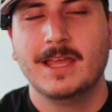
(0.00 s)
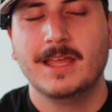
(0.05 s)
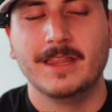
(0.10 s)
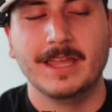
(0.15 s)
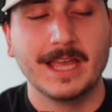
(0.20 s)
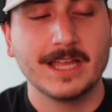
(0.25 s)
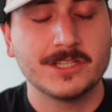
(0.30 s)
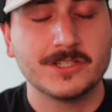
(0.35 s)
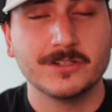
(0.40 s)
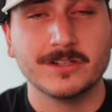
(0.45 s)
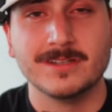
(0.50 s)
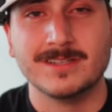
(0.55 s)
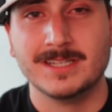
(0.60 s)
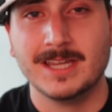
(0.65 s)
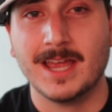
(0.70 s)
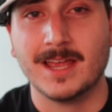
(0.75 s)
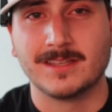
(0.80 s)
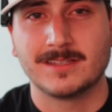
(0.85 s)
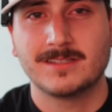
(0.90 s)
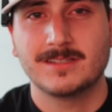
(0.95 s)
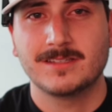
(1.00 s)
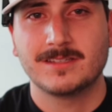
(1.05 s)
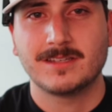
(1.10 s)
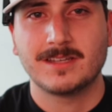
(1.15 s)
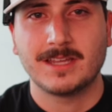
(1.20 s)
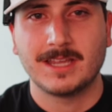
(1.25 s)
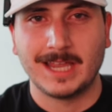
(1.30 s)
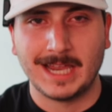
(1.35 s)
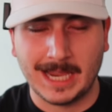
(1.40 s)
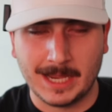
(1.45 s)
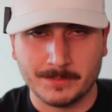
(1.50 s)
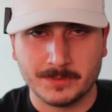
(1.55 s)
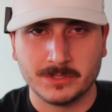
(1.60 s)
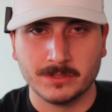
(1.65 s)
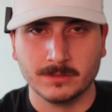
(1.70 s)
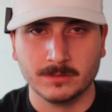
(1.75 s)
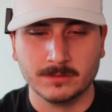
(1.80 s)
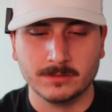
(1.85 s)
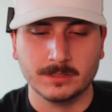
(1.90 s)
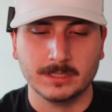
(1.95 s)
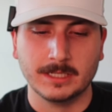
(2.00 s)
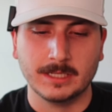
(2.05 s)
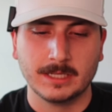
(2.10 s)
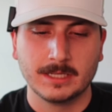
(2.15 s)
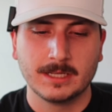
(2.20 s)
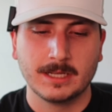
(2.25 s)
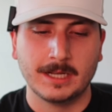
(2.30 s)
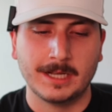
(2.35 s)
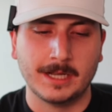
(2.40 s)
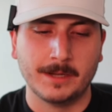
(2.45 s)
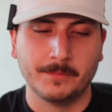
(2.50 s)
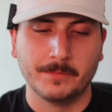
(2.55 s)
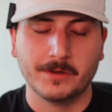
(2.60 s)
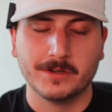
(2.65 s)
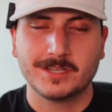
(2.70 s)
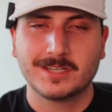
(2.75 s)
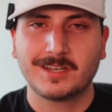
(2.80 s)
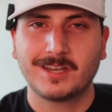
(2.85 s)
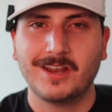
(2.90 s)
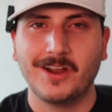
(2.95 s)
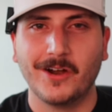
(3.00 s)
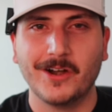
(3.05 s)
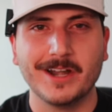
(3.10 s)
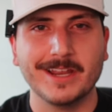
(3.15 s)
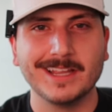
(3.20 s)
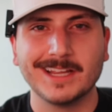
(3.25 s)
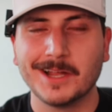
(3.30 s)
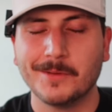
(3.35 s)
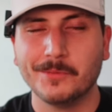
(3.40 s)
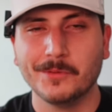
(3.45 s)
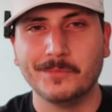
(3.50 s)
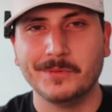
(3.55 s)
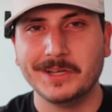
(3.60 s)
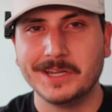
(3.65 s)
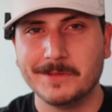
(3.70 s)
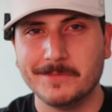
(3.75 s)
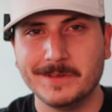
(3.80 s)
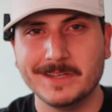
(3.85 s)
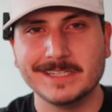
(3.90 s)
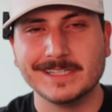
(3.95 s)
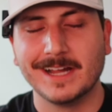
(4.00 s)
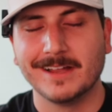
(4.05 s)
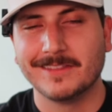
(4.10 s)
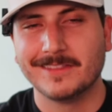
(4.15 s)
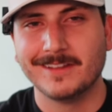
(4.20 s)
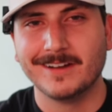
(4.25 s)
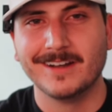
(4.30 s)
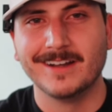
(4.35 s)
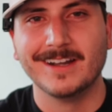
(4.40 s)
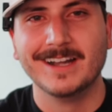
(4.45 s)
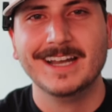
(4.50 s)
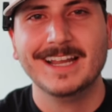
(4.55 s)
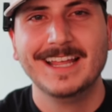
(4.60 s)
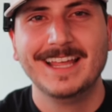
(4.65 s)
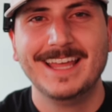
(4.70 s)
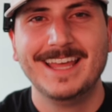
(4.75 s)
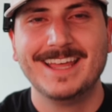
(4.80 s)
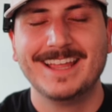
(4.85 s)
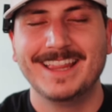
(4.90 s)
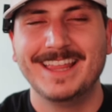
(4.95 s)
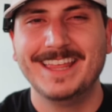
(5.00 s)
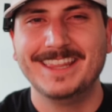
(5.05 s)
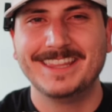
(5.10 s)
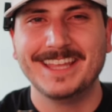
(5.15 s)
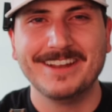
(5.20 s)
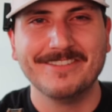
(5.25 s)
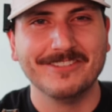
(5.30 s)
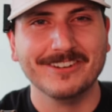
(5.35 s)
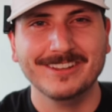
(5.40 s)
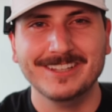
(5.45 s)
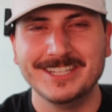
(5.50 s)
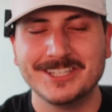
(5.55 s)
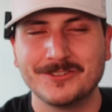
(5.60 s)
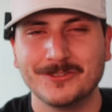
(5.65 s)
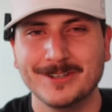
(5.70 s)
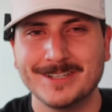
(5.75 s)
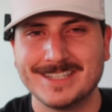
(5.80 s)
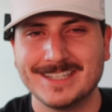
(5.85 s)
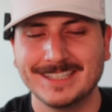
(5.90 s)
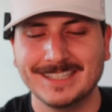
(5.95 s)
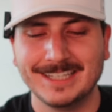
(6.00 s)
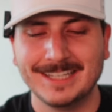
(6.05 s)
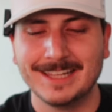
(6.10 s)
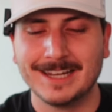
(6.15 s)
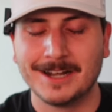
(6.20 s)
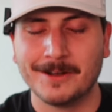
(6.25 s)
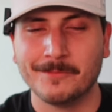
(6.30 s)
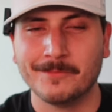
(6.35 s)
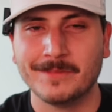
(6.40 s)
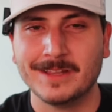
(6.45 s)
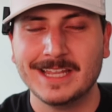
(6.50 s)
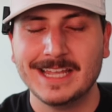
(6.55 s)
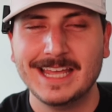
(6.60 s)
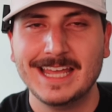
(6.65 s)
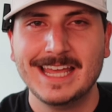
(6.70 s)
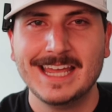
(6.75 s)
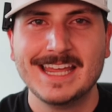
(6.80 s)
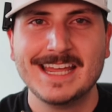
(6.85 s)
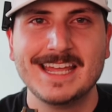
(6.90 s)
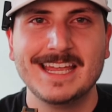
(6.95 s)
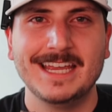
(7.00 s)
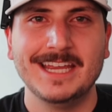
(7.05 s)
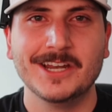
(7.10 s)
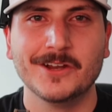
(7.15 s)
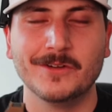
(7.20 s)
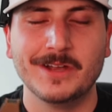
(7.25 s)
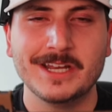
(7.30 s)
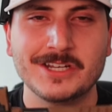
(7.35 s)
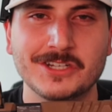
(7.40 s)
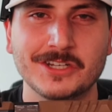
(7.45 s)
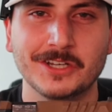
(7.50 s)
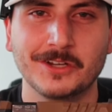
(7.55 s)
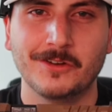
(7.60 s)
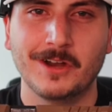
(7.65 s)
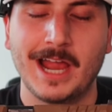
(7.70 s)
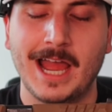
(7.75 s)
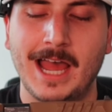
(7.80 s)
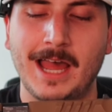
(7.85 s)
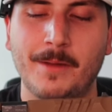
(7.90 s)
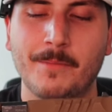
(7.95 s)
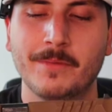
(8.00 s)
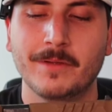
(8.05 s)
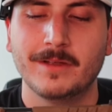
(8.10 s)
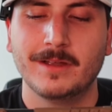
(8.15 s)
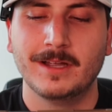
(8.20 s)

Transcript: The answer is yes, absolutely. There's already a couple PDPs out there that they've released recently that I'm itching to grab.